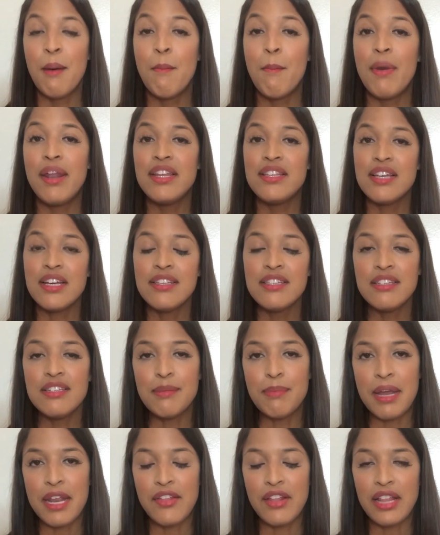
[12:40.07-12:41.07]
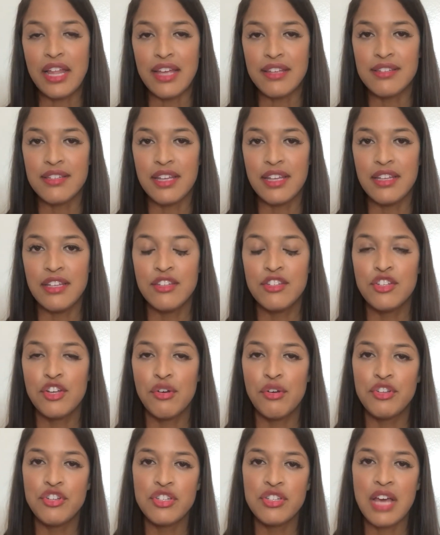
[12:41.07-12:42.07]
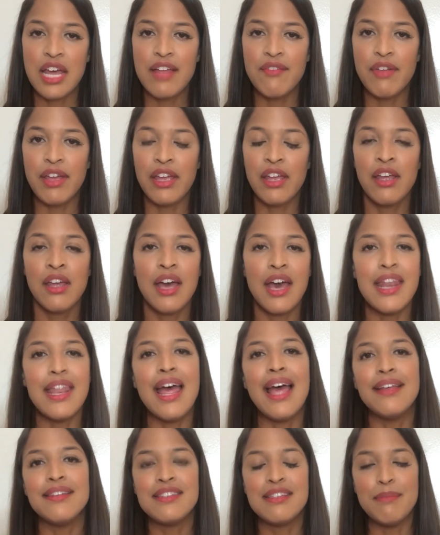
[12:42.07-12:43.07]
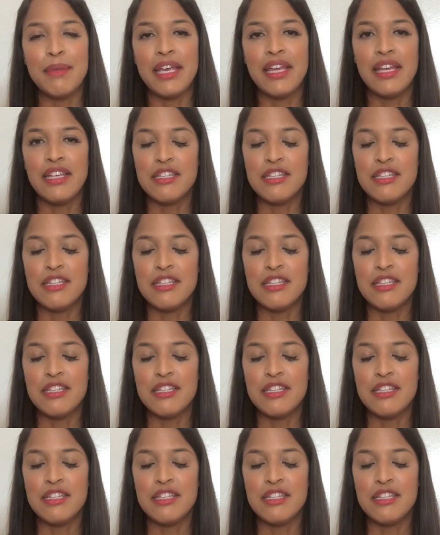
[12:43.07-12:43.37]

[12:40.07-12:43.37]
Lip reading: But it does depend on the lesson. So it's just kind of like an estimate.